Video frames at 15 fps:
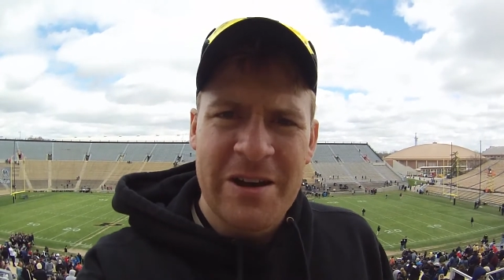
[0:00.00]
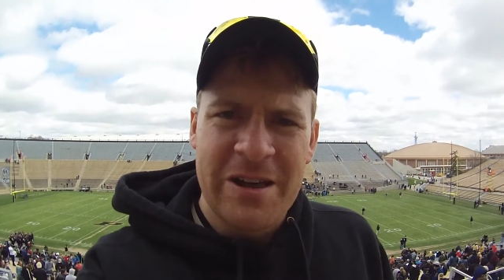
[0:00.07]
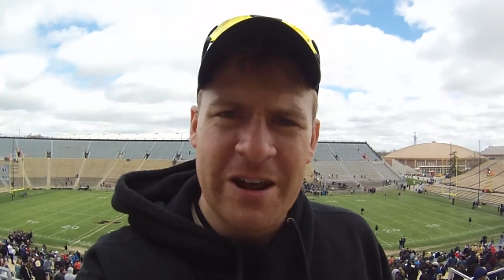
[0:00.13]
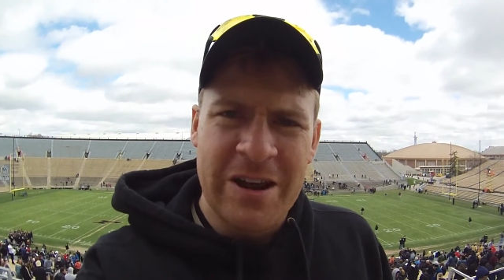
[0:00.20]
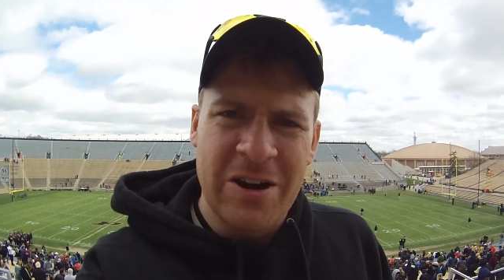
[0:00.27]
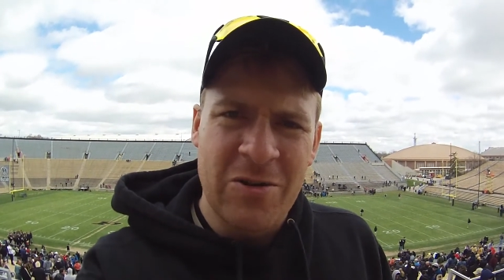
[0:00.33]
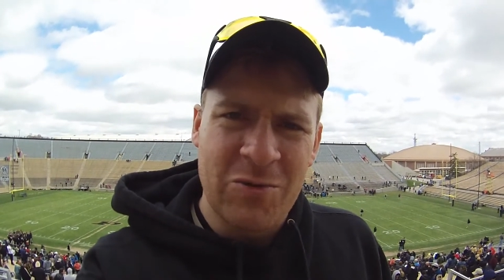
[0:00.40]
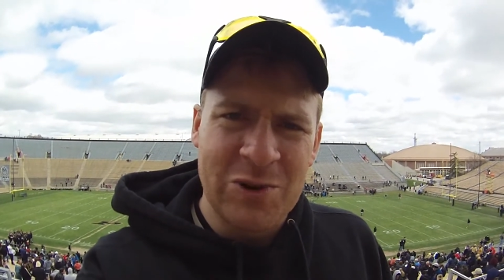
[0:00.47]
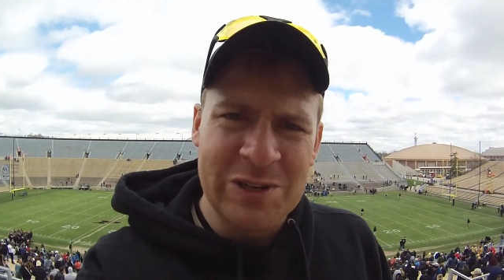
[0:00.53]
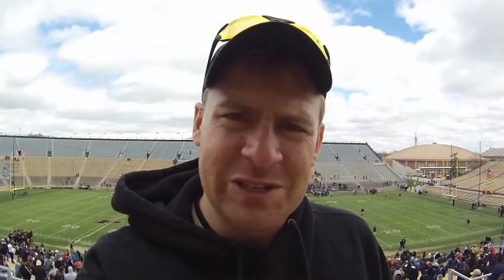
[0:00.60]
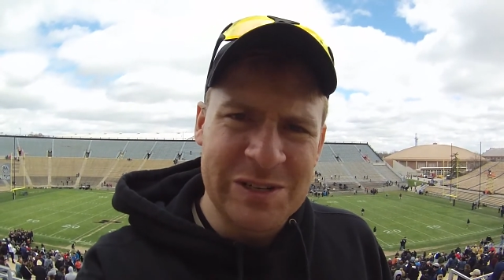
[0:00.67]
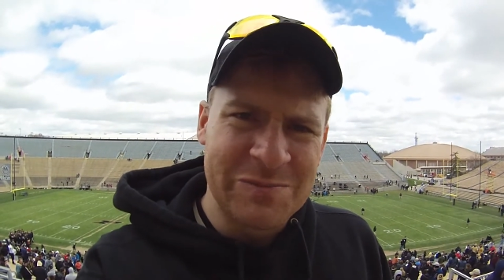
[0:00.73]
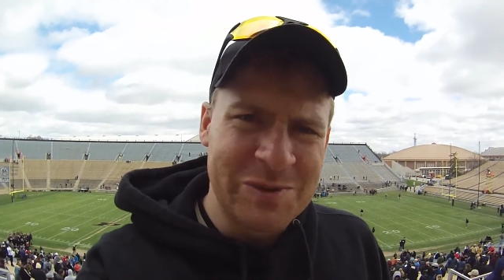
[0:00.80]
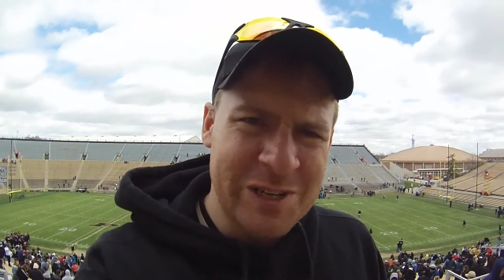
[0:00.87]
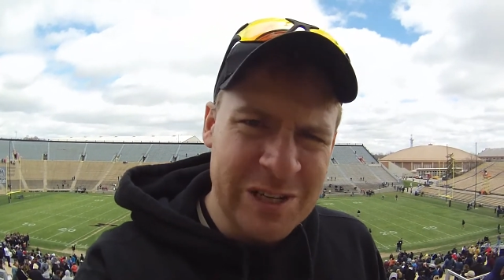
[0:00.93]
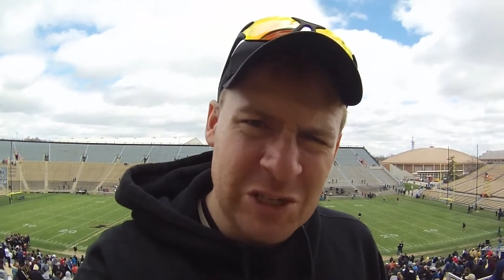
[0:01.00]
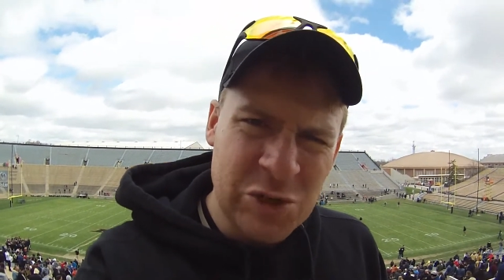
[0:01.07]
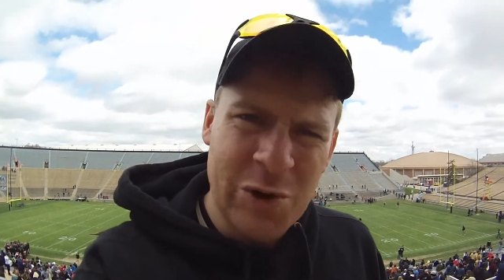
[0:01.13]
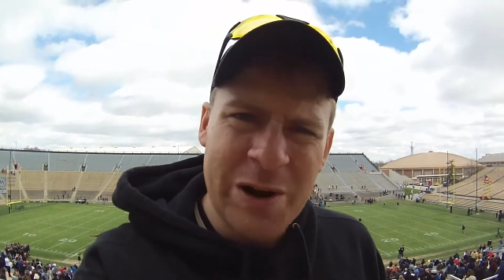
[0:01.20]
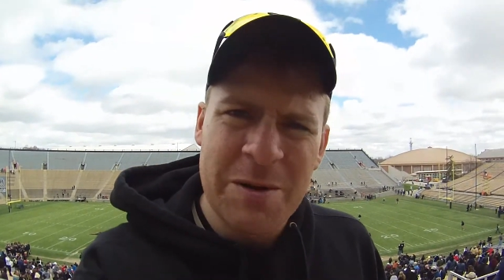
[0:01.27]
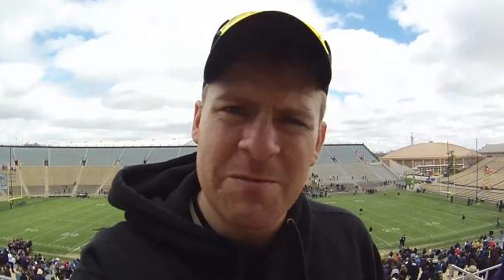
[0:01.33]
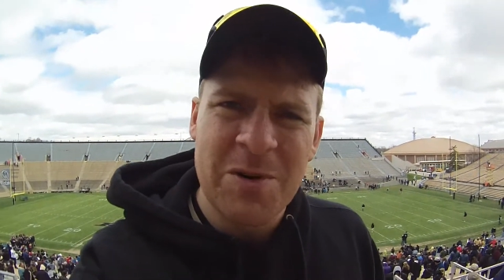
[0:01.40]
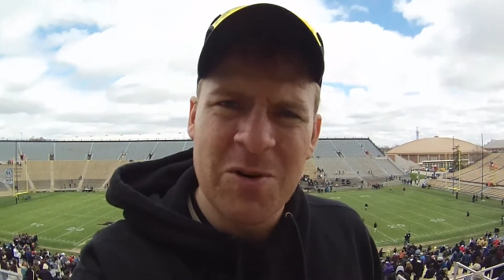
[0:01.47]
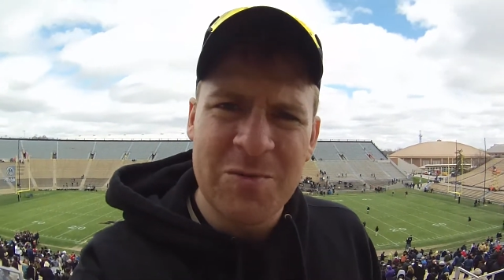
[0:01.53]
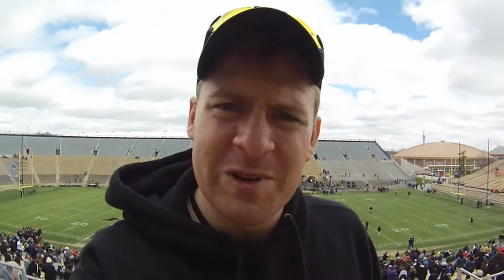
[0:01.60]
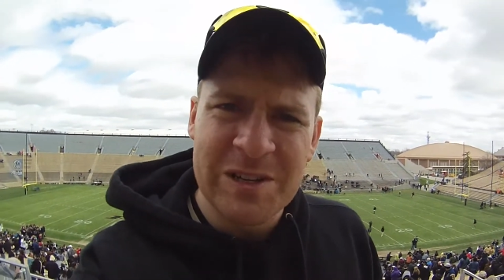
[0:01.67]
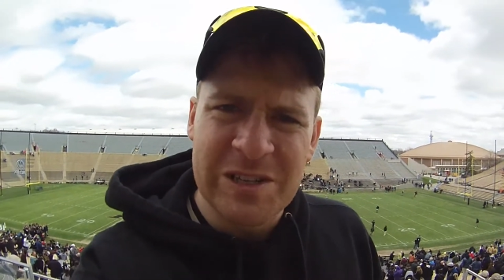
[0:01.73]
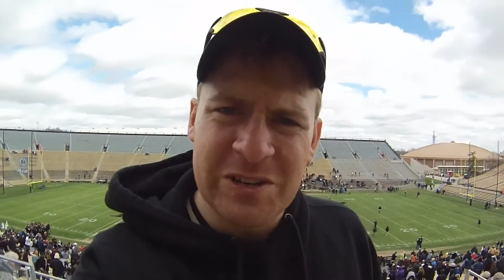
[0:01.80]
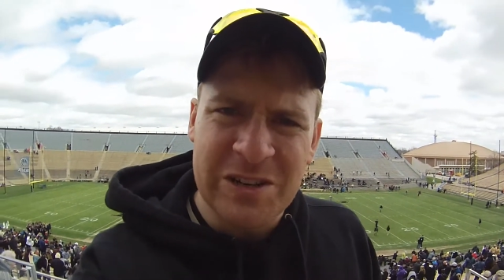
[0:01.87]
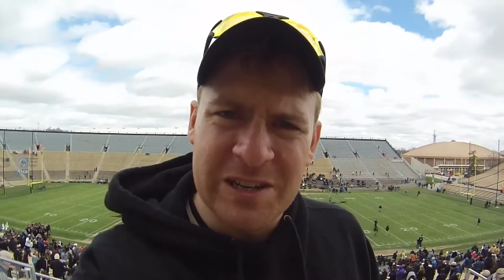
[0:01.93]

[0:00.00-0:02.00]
There was some disjointed moments.